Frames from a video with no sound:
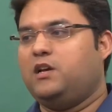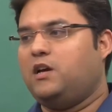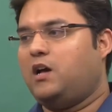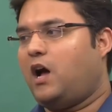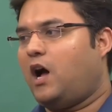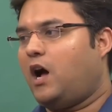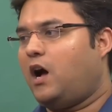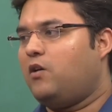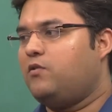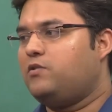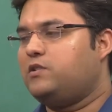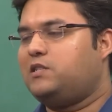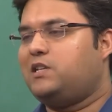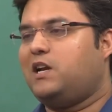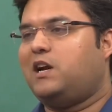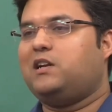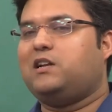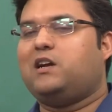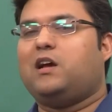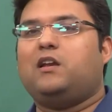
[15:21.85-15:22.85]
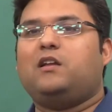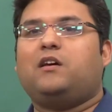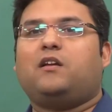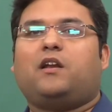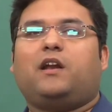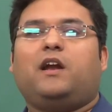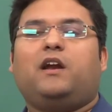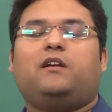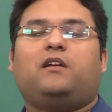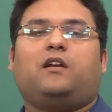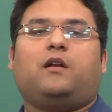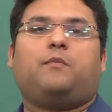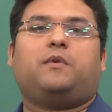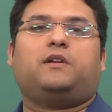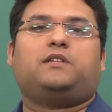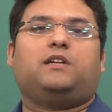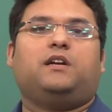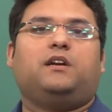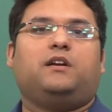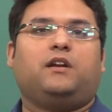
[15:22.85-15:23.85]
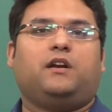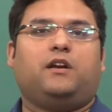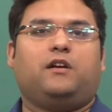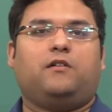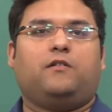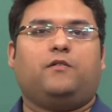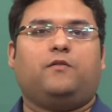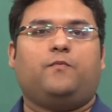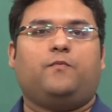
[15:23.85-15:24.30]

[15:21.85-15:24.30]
how is that color red represented?